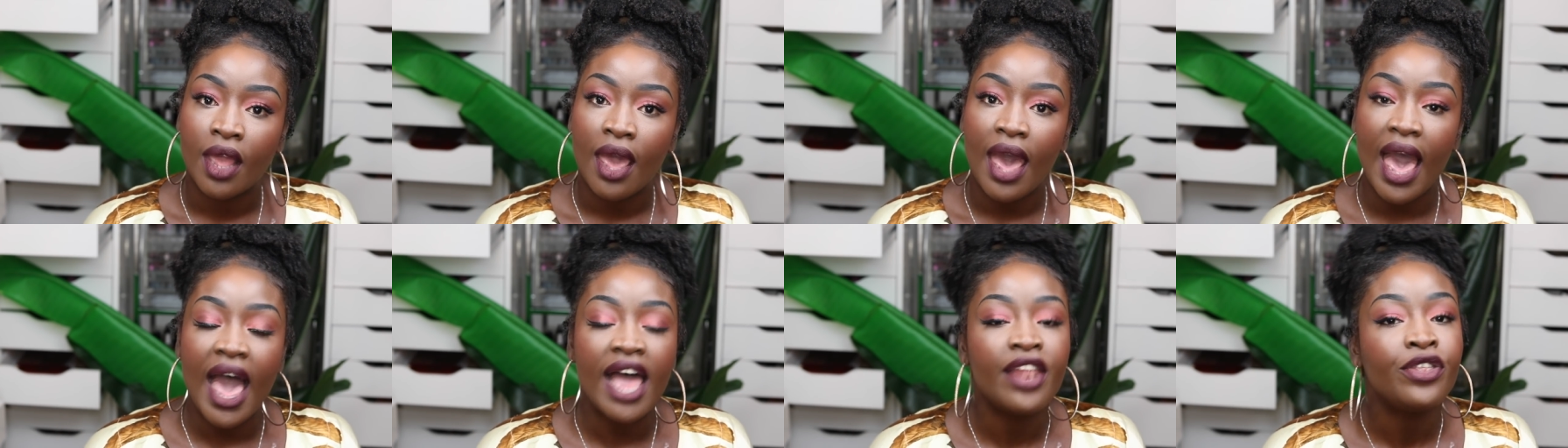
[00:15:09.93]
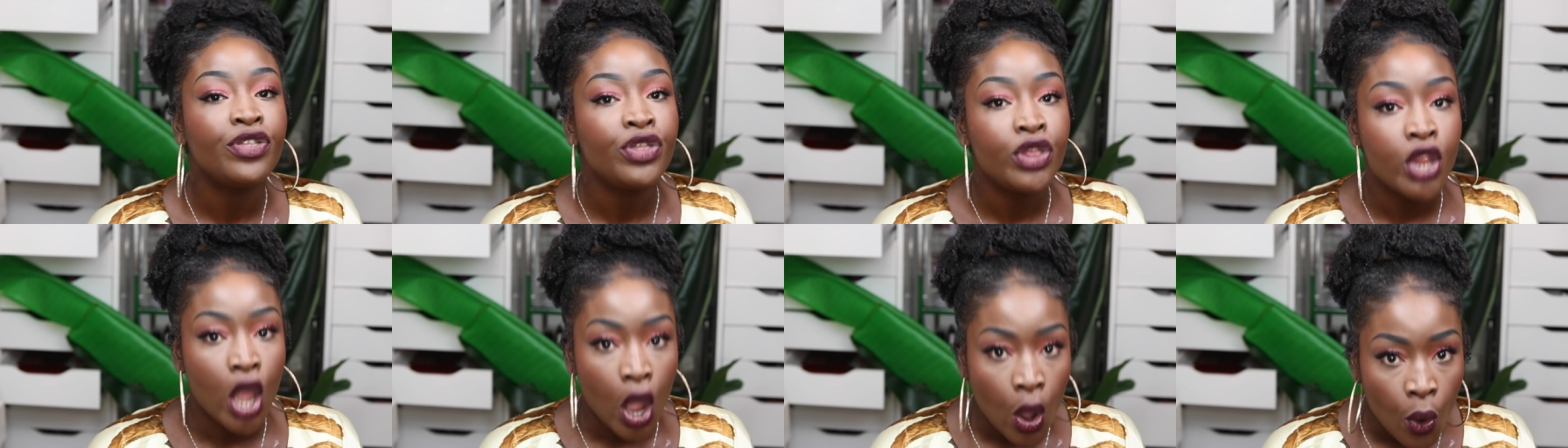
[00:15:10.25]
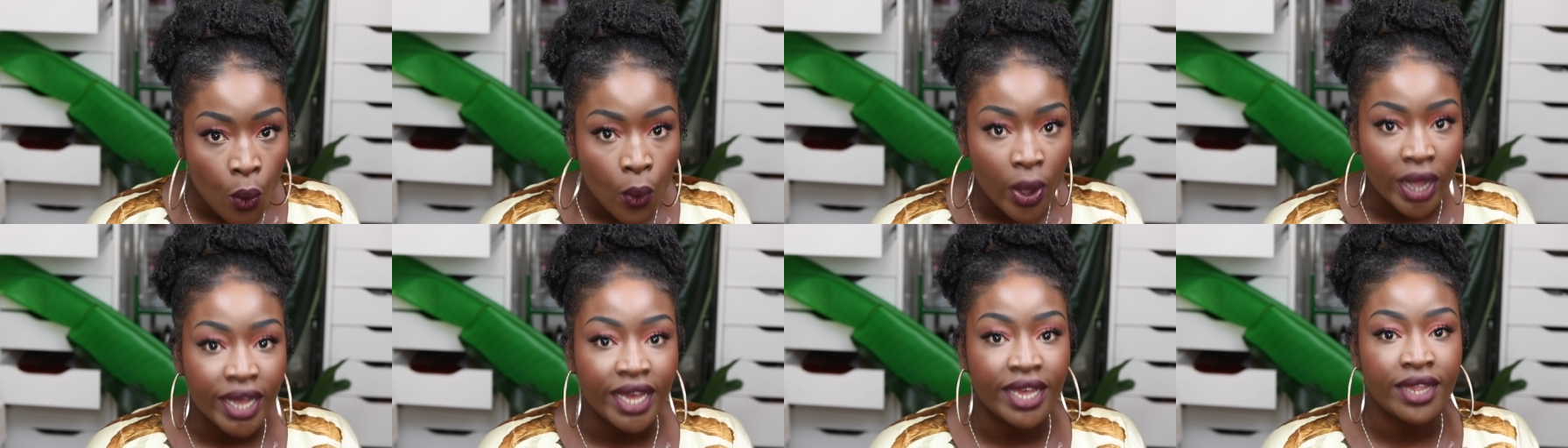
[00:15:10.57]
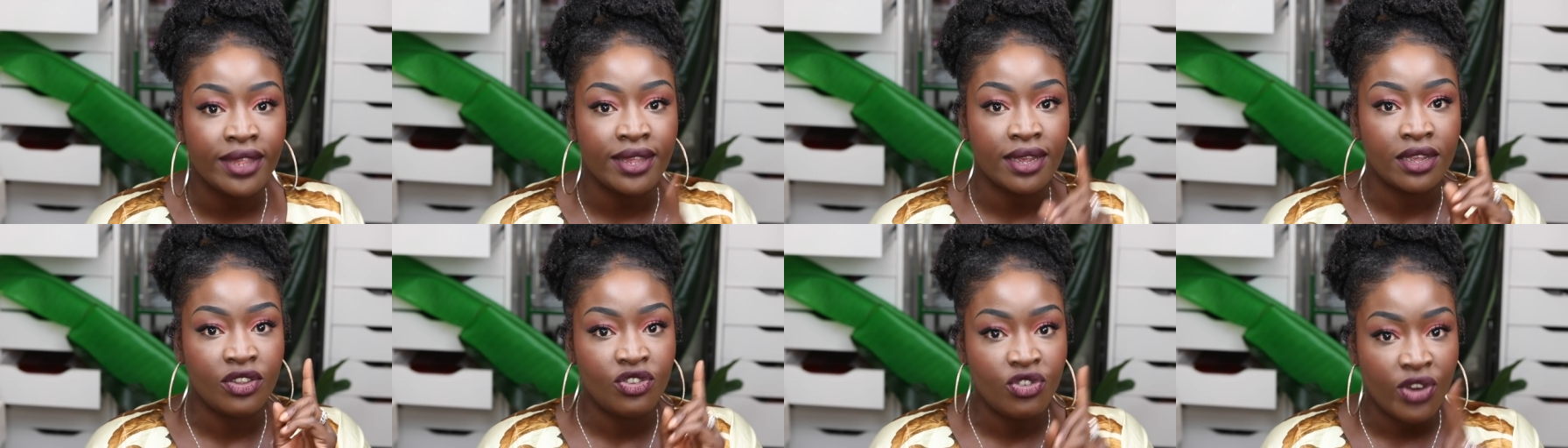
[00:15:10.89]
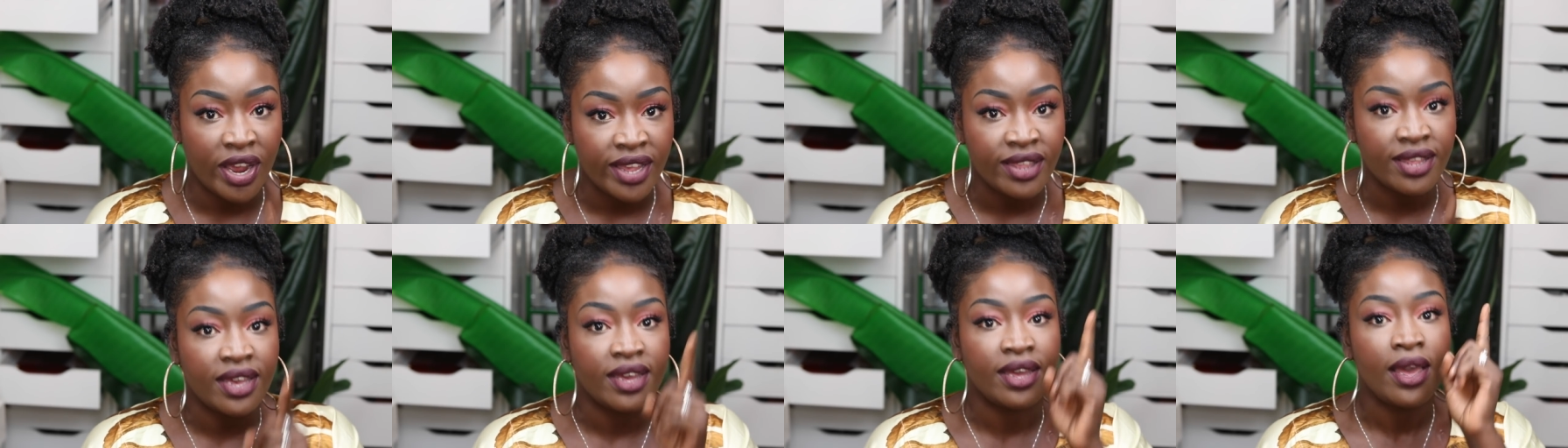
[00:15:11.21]
And no one is
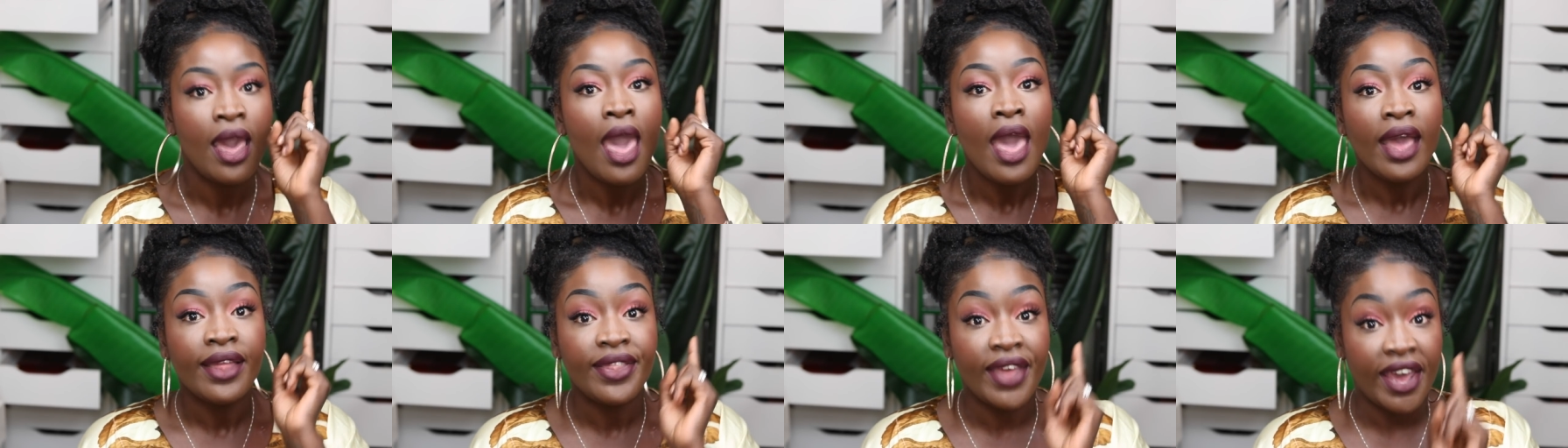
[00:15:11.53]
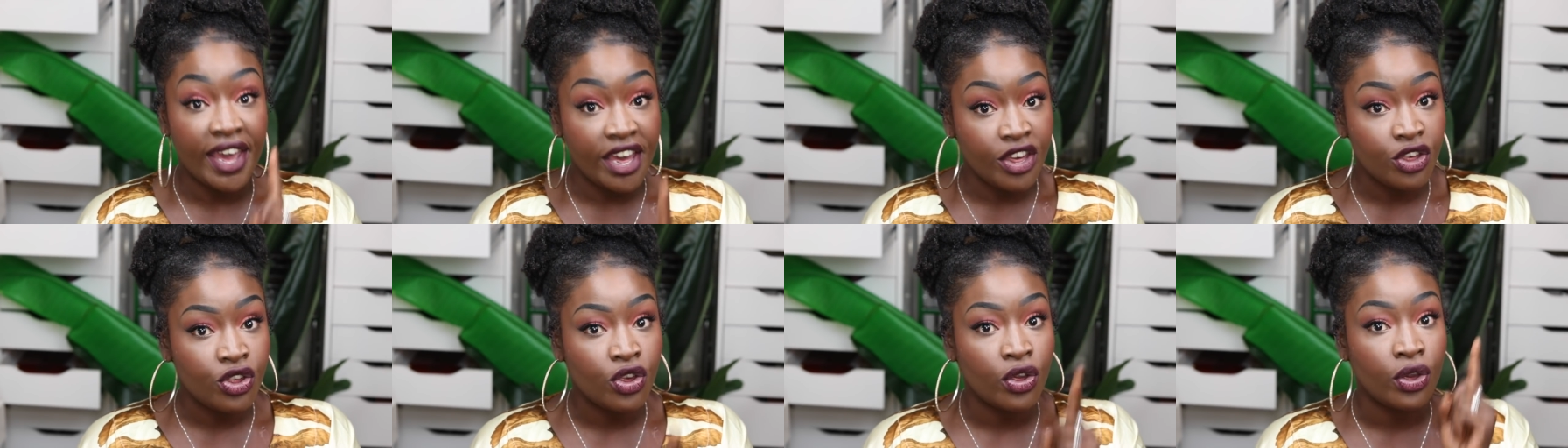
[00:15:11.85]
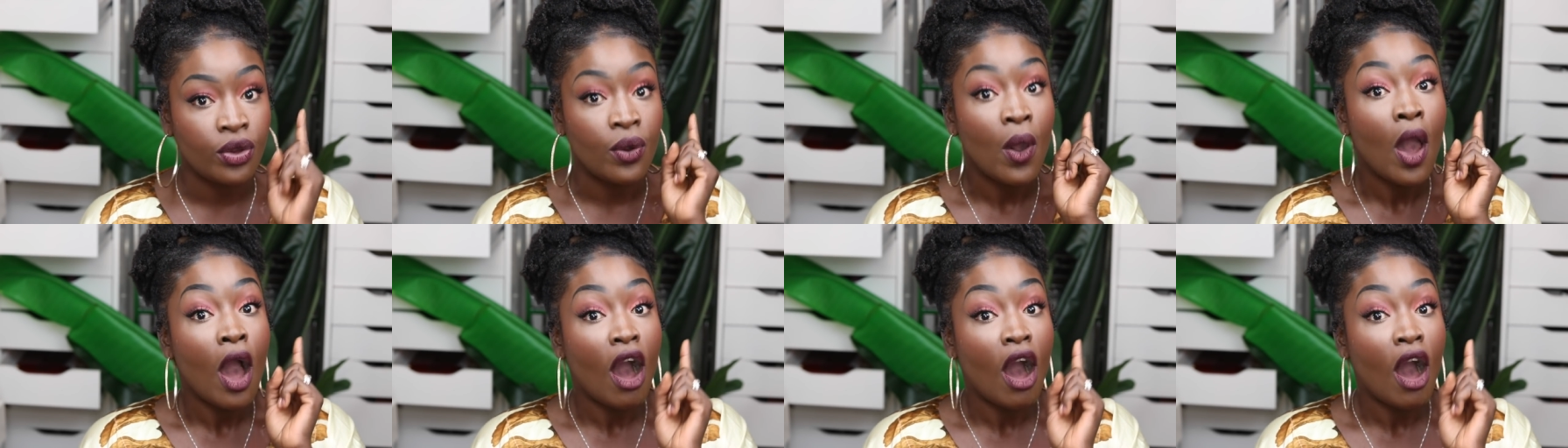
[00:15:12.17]
addressing the issue